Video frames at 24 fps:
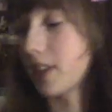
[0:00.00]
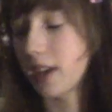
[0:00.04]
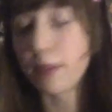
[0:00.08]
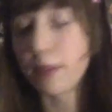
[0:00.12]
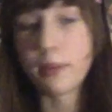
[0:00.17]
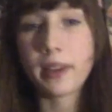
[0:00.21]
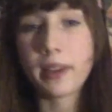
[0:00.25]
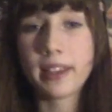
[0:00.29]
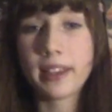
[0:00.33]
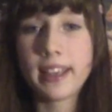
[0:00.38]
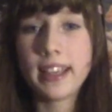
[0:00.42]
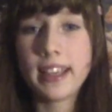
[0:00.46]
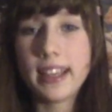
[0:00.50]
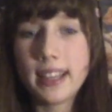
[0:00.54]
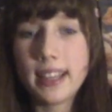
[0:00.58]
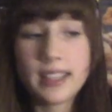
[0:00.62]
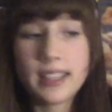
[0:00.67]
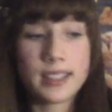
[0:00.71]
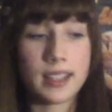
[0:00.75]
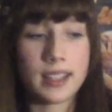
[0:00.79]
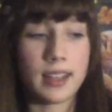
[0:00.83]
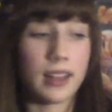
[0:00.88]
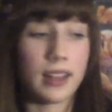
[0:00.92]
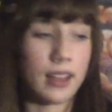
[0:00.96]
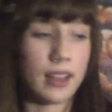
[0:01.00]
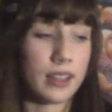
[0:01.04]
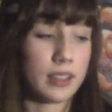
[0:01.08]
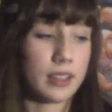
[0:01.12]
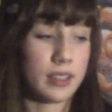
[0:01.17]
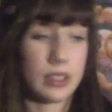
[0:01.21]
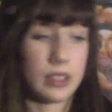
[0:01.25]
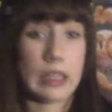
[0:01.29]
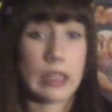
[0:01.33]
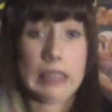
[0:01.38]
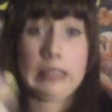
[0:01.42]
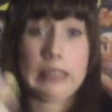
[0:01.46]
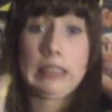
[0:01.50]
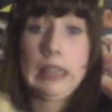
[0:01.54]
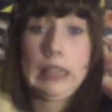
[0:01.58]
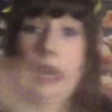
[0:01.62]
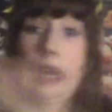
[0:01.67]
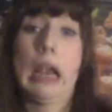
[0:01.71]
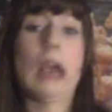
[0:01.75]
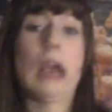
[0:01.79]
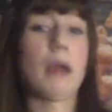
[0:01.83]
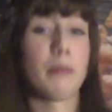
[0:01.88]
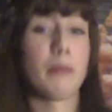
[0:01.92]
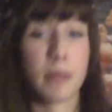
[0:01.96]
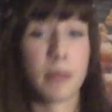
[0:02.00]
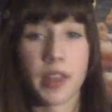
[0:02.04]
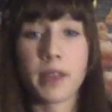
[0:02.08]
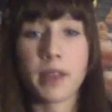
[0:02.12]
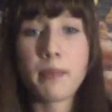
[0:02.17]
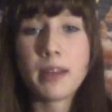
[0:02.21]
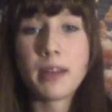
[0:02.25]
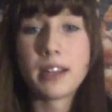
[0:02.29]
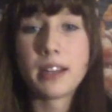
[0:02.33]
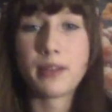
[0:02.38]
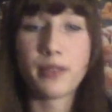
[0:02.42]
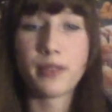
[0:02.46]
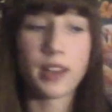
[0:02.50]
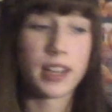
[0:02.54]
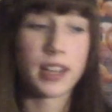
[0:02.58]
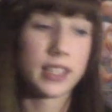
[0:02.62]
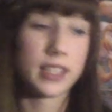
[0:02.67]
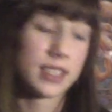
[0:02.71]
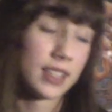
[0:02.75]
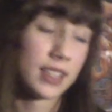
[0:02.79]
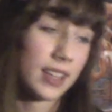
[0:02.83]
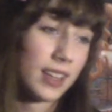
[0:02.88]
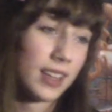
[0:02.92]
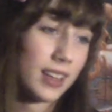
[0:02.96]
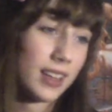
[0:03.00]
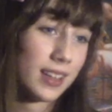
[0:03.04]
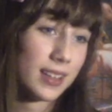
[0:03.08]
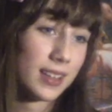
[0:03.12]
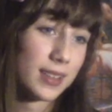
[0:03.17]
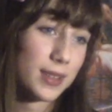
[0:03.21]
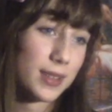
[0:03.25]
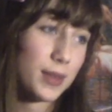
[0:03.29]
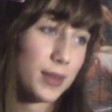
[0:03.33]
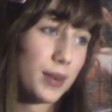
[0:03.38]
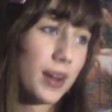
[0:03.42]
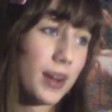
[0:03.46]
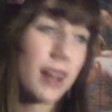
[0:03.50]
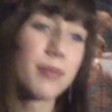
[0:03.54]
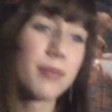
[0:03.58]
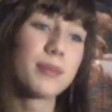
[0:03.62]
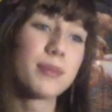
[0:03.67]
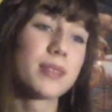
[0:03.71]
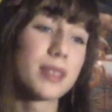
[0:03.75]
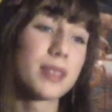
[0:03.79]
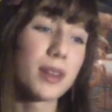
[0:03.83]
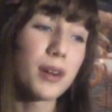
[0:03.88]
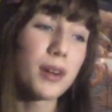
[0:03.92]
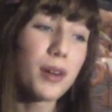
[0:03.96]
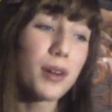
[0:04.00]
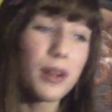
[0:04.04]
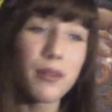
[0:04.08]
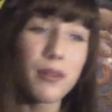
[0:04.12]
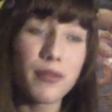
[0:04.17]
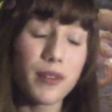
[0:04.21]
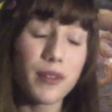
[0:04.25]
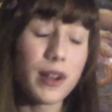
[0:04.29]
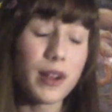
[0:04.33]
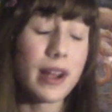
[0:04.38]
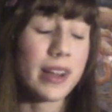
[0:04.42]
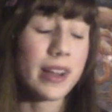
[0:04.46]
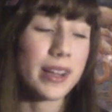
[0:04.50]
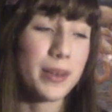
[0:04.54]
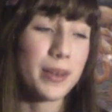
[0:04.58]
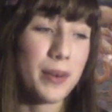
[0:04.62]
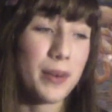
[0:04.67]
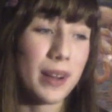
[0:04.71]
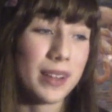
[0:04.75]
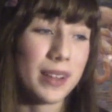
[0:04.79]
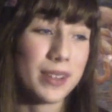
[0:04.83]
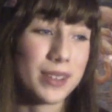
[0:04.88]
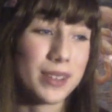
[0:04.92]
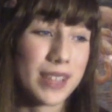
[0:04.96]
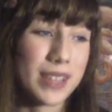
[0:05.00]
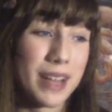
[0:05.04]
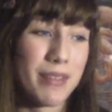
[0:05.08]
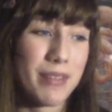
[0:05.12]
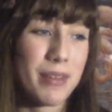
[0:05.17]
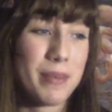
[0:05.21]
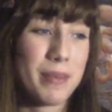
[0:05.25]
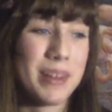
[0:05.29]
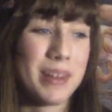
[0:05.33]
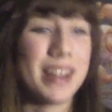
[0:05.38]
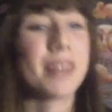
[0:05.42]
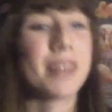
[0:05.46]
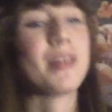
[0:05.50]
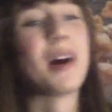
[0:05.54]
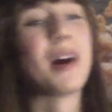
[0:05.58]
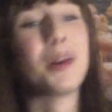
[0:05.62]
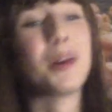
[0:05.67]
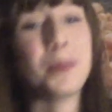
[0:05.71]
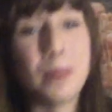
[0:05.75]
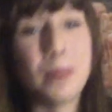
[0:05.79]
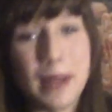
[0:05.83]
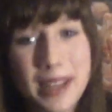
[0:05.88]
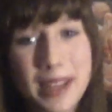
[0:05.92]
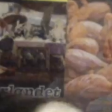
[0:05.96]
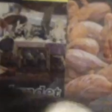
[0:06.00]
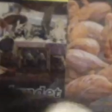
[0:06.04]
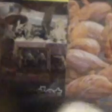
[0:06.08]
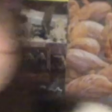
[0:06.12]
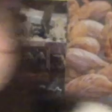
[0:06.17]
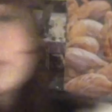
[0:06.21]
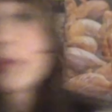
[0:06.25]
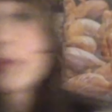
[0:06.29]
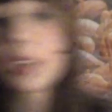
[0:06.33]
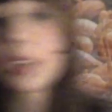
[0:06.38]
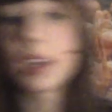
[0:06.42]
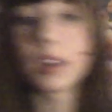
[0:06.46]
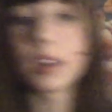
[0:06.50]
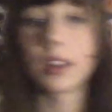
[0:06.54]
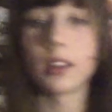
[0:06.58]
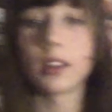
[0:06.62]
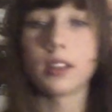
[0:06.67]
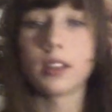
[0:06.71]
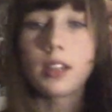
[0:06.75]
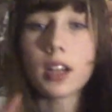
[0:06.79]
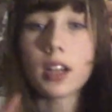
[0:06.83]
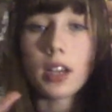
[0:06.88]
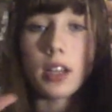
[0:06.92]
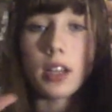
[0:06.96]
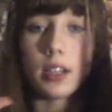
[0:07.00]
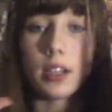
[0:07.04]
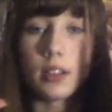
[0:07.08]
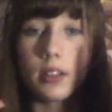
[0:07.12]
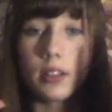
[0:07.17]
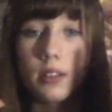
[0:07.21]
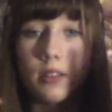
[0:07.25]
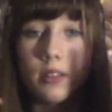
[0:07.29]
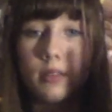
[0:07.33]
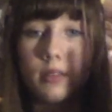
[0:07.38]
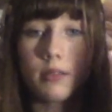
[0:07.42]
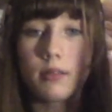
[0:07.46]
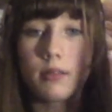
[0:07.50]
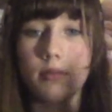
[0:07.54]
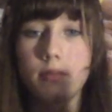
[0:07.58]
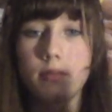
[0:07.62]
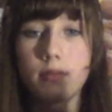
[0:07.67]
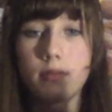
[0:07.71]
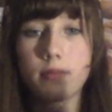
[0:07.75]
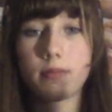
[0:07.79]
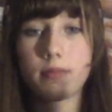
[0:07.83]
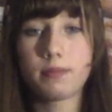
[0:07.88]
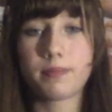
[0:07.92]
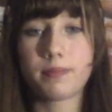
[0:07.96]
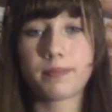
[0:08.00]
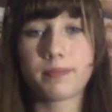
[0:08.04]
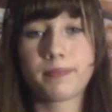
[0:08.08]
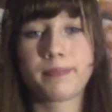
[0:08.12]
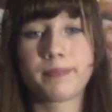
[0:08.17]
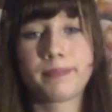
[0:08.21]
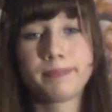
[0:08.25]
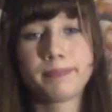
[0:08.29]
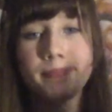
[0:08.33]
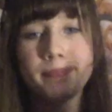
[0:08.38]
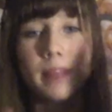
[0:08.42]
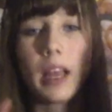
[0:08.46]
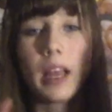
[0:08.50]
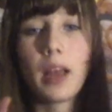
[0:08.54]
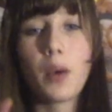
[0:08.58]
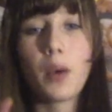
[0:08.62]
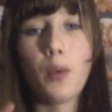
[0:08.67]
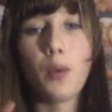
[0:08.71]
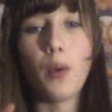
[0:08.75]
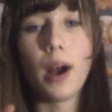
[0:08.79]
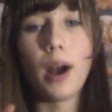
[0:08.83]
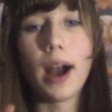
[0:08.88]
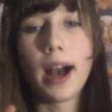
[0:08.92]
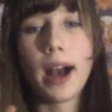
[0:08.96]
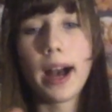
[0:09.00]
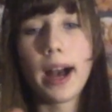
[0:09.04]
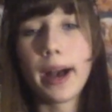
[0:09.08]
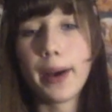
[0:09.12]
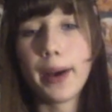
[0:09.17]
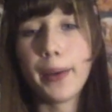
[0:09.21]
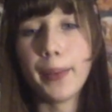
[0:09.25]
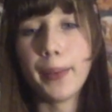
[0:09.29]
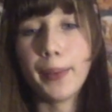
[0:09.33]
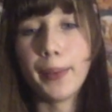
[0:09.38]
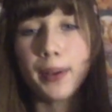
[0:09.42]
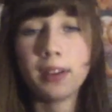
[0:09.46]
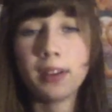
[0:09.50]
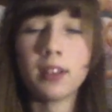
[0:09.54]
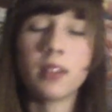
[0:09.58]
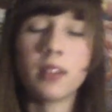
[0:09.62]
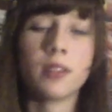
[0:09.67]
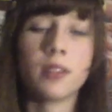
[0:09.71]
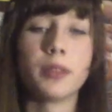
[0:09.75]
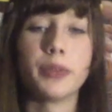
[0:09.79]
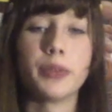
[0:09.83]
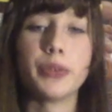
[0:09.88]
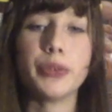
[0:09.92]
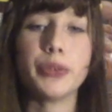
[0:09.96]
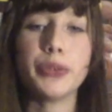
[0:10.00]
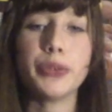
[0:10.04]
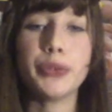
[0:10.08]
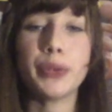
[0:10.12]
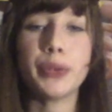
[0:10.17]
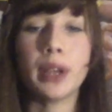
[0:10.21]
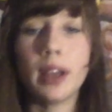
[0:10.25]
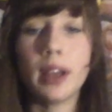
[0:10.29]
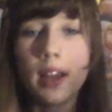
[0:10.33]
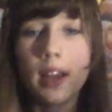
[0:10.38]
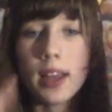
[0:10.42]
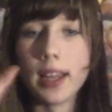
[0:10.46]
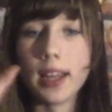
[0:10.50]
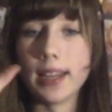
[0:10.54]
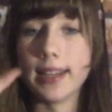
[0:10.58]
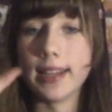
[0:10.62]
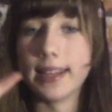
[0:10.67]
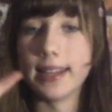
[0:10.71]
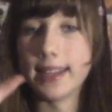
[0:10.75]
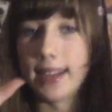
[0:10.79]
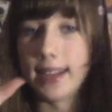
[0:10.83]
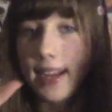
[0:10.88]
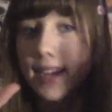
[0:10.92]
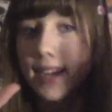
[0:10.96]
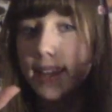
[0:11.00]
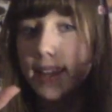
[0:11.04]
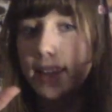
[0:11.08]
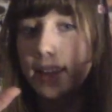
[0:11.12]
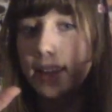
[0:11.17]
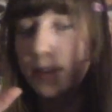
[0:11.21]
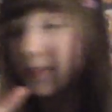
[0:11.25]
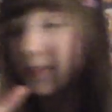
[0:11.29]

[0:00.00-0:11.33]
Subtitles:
my keys and like slam them in the face. So I'm sorry for anyone who's ever been around me. 9. Wow. Ooh. 9.